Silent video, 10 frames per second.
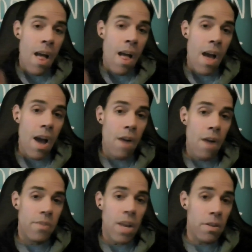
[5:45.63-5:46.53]
how
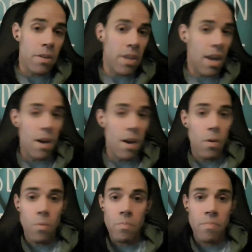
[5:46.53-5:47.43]
not only
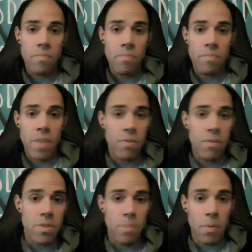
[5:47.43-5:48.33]
how evil
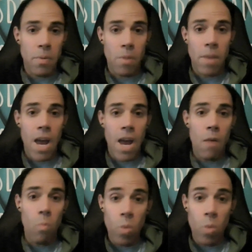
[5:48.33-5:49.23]
these people are, but
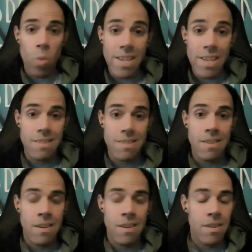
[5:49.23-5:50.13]
how we can
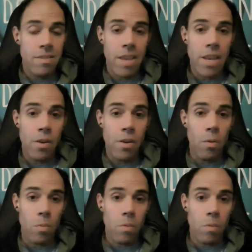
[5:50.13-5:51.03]
say, hey, no,
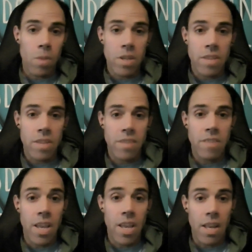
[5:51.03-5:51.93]
we're going to take a
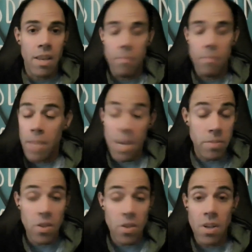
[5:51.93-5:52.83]
stand. Me, I'm
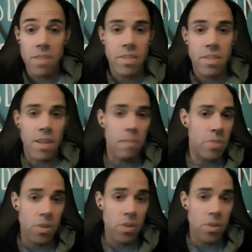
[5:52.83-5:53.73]
still on TikTok.
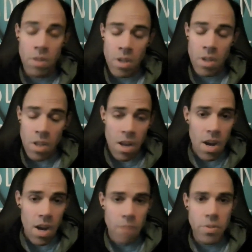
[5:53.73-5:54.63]

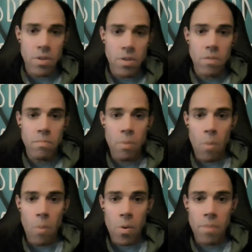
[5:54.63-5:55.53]
I'm still
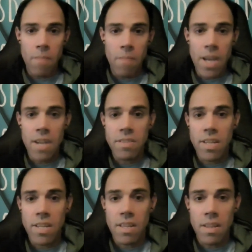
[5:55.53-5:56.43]
promoting my
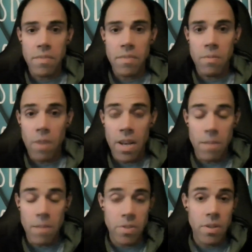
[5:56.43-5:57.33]
content left and right.
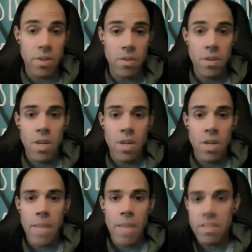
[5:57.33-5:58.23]
I'm still
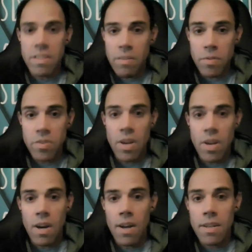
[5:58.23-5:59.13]
making a difference
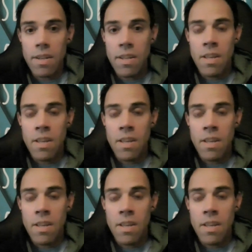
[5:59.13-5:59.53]
on